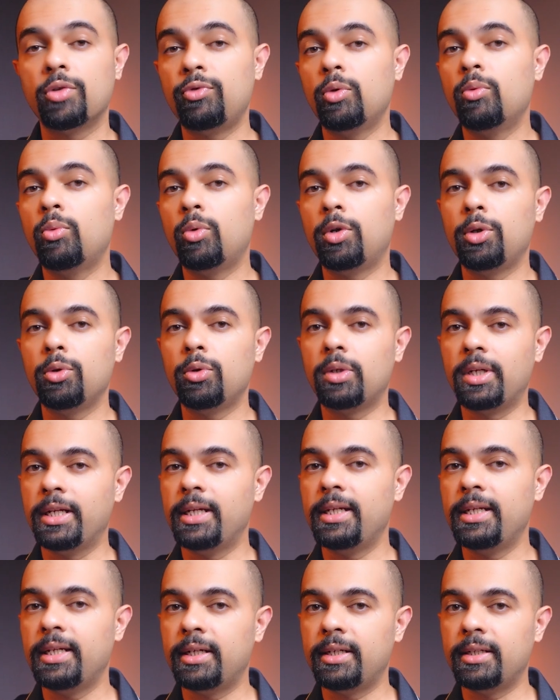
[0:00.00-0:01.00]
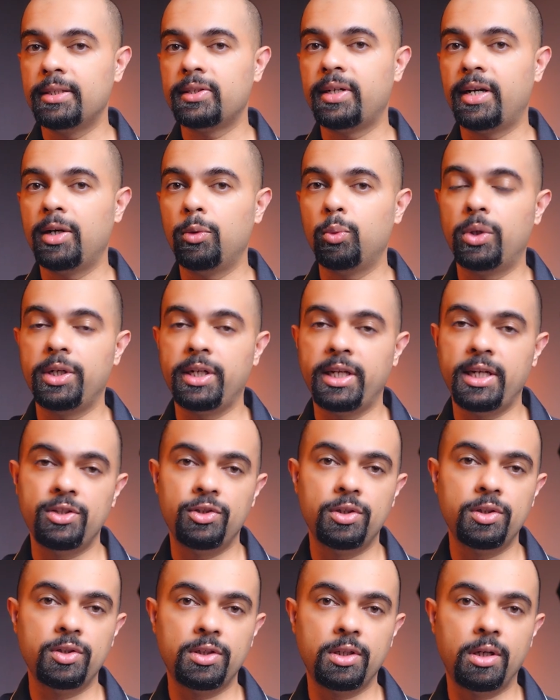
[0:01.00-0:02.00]
if you want to clearly understand what
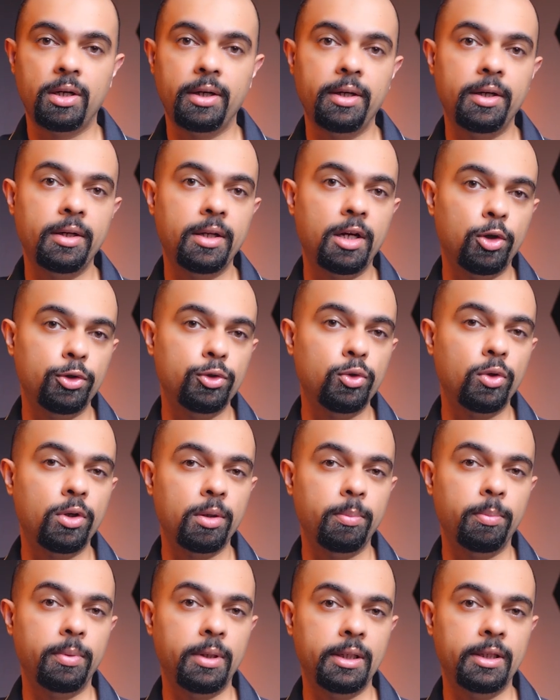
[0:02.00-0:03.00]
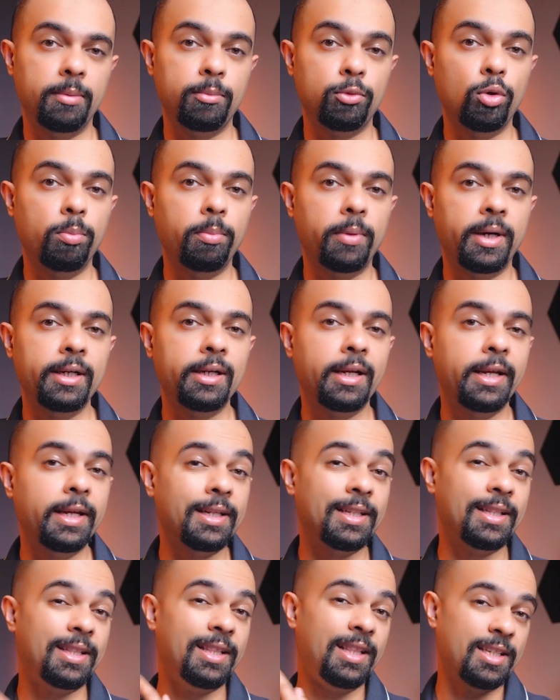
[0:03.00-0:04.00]
agents are and how you can build them, you might
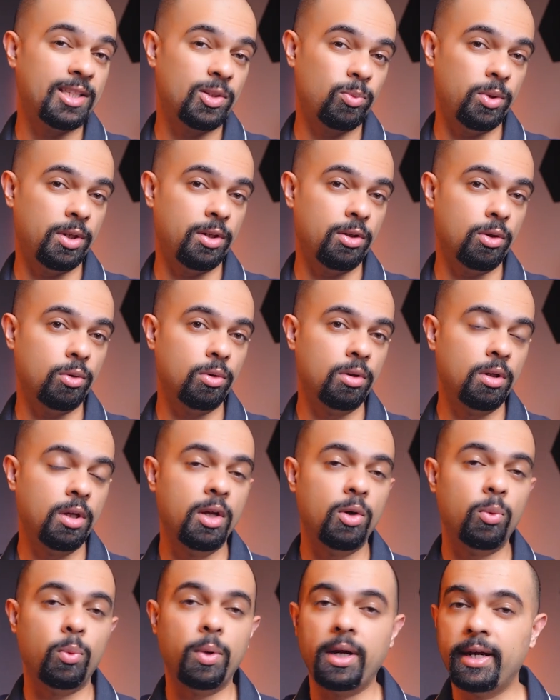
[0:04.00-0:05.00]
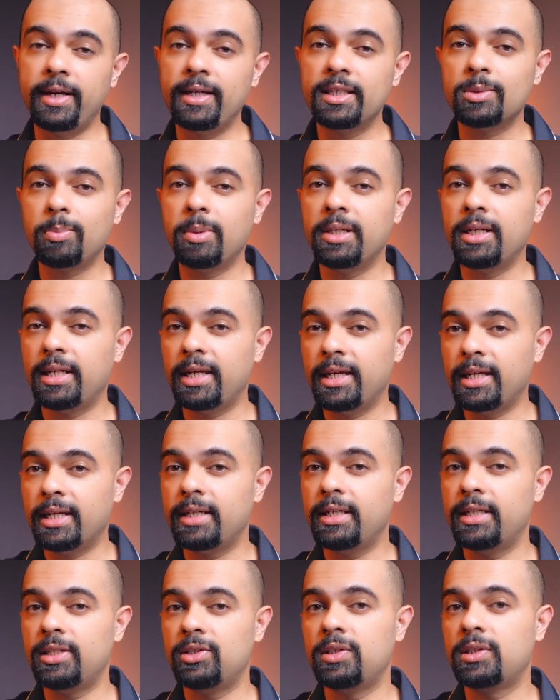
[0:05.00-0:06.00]
like this video where I explain A I
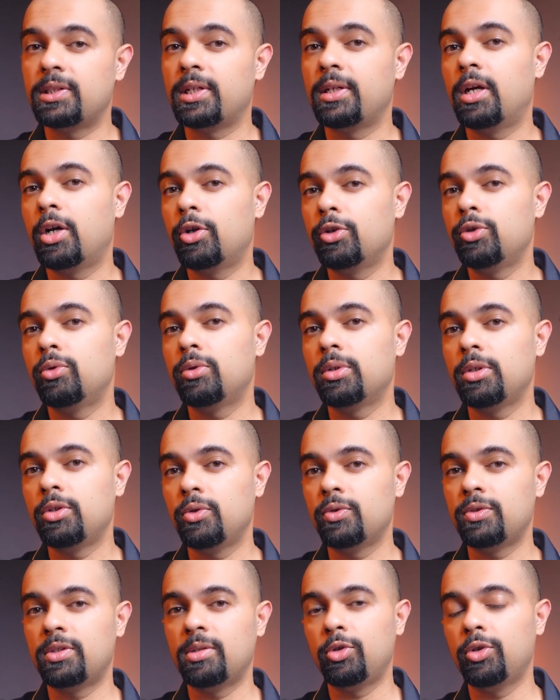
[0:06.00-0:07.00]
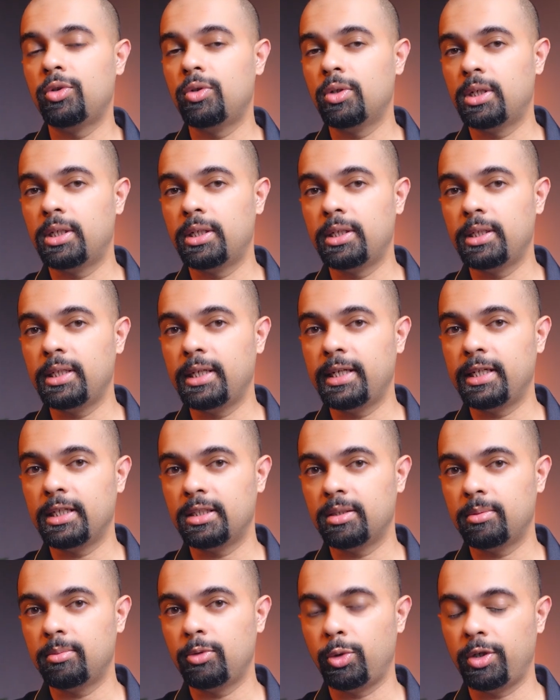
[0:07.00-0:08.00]
agents and how you can use them to earn
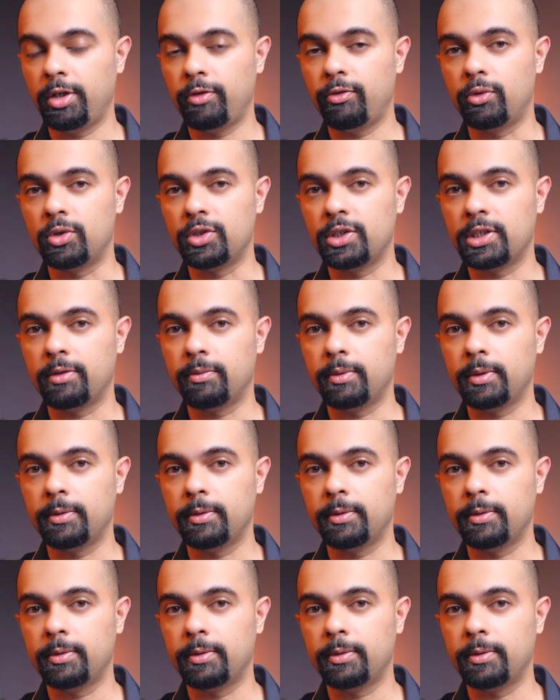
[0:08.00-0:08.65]
income twenty-four seven.